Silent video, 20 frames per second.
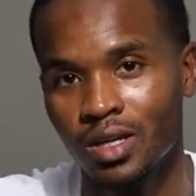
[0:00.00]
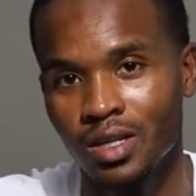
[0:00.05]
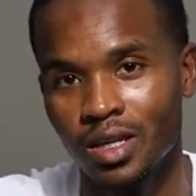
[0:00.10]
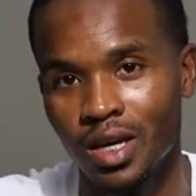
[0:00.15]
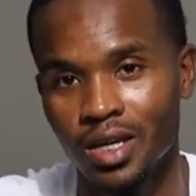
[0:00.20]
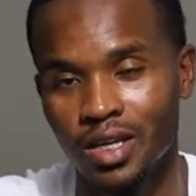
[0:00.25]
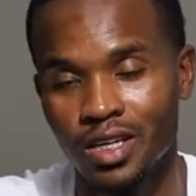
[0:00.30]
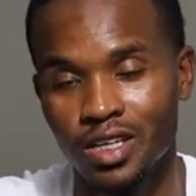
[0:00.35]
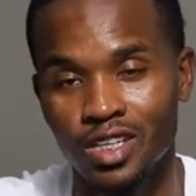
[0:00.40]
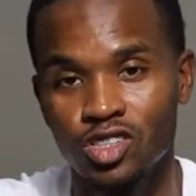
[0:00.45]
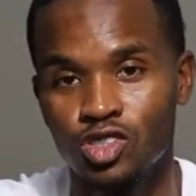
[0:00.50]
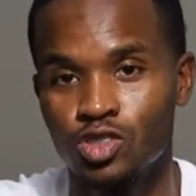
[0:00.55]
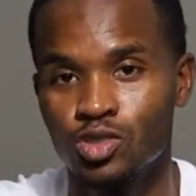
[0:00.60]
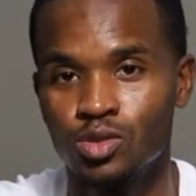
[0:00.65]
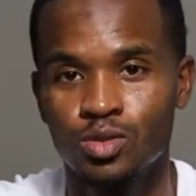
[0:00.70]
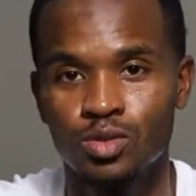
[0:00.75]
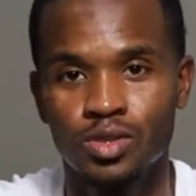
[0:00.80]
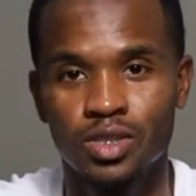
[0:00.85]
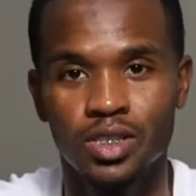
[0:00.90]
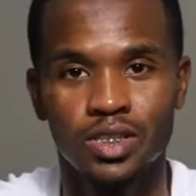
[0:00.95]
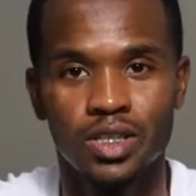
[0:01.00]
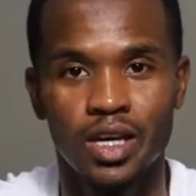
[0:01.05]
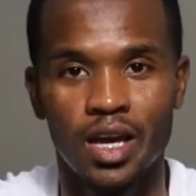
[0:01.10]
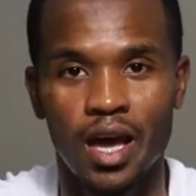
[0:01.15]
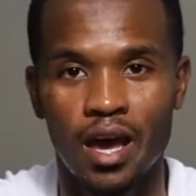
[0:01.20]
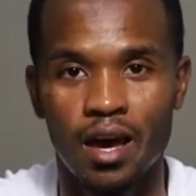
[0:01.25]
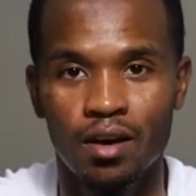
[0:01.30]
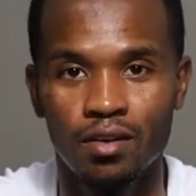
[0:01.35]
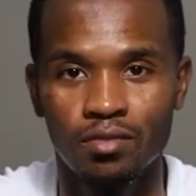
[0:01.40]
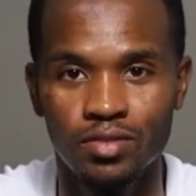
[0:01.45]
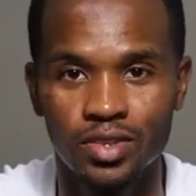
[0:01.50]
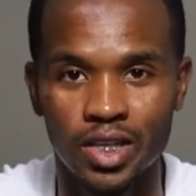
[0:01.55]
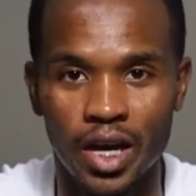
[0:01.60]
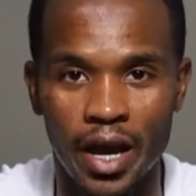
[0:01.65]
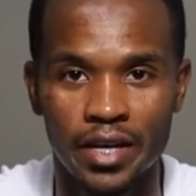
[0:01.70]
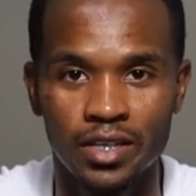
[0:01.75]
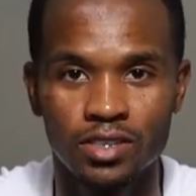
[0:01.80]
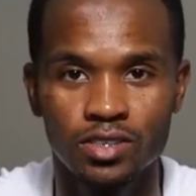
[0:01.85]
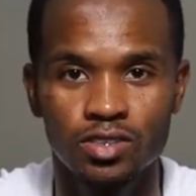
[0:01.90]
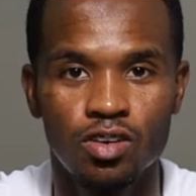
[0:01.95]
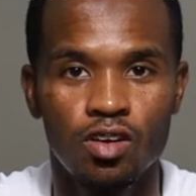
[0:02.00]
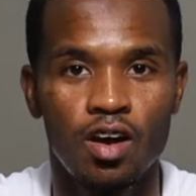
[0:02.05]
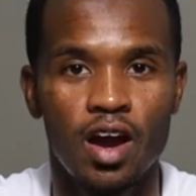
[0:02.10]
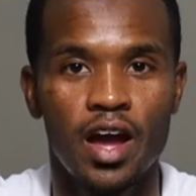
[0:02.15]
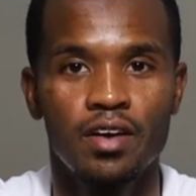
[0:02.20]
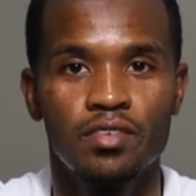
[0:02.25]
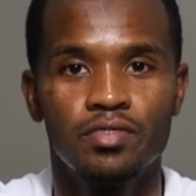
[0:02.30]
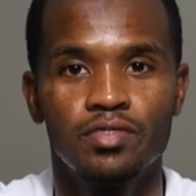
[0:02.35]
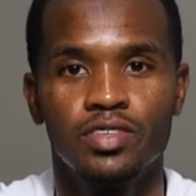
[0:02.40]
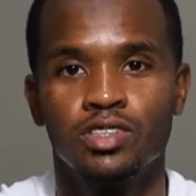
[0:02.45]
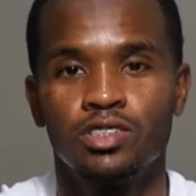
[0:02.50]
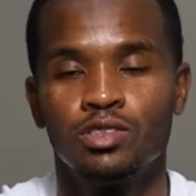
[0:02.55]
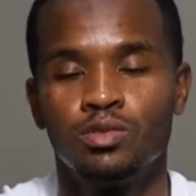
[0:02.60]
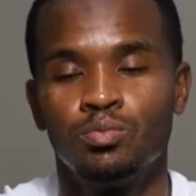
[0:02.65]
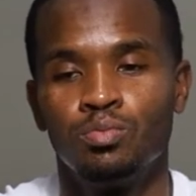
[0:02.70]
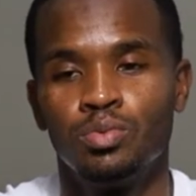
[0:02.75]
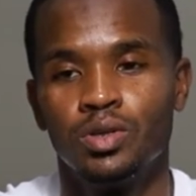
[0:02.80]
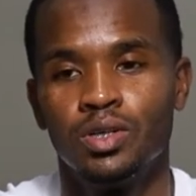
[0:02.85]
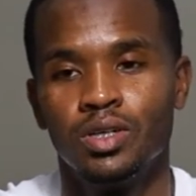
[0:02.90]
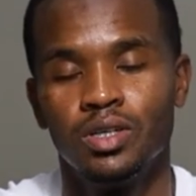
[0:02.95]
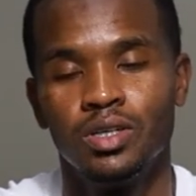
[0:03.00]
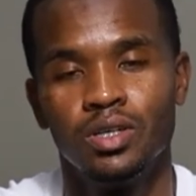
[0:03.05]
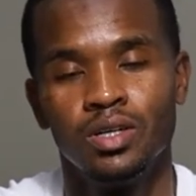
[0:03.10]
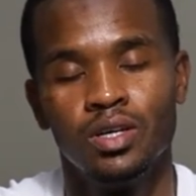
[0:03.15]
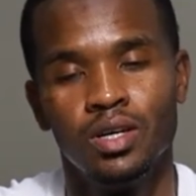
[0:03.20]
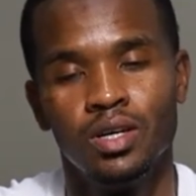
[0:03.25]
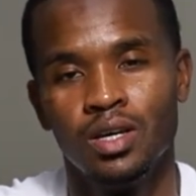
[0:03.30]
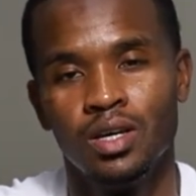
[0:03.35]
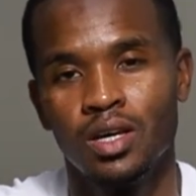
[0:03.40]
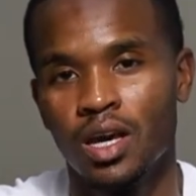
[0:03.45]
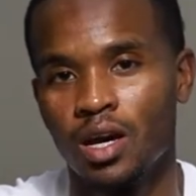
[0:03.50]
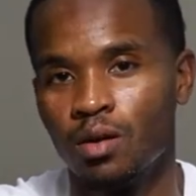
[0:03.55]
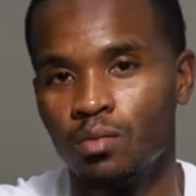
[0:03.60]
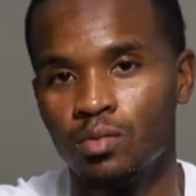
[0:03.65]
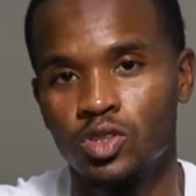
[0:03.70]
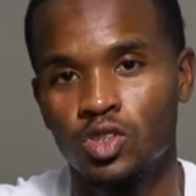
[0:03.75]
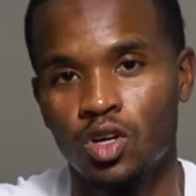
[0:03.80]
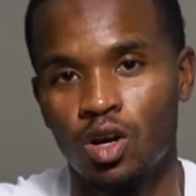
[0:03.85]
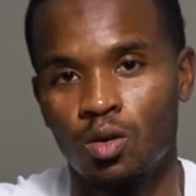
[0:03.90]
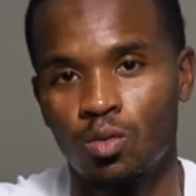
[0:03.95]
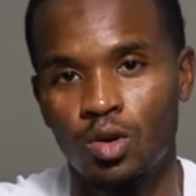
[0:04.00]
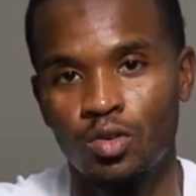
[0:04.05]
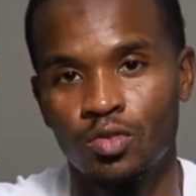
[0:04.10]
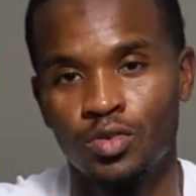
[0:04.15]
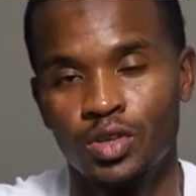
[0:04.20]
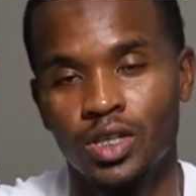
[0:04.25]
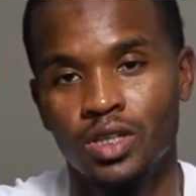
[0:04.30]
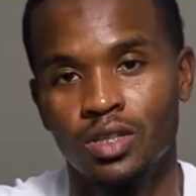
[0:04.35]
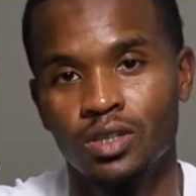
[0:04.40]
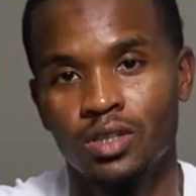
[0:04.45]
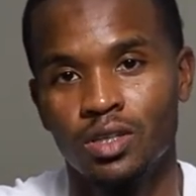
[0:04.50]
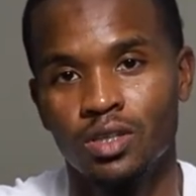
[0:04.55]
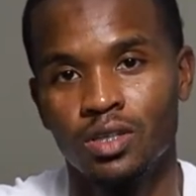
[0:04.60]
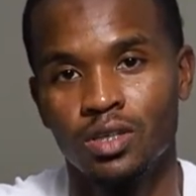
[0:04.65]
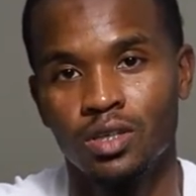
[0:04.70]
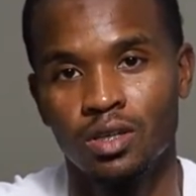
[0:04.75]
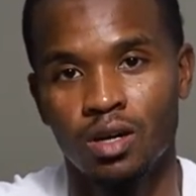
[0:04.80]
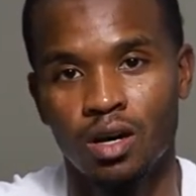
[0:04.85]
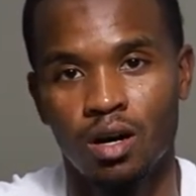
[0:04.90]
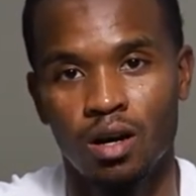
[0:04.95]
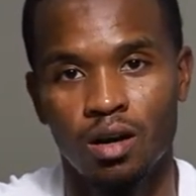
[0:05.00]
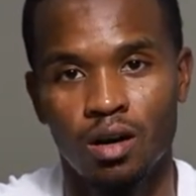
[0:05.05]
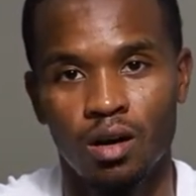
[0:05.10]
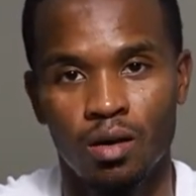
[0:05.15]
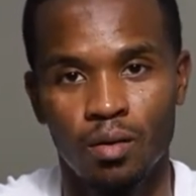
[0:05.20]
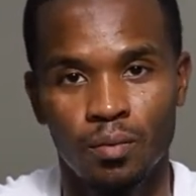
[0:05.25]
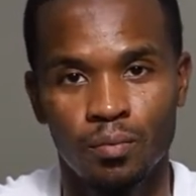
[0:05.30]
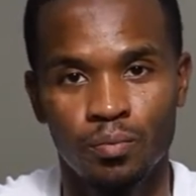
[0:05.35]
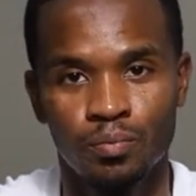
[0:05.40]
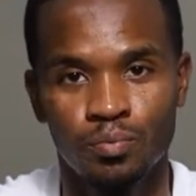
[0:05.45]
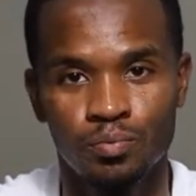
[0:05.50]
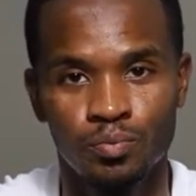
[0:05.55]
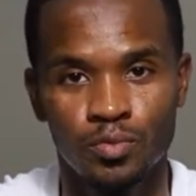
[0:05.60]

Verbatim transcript: They get you because they have nice graphics, but helmets aren't worth anything. Um,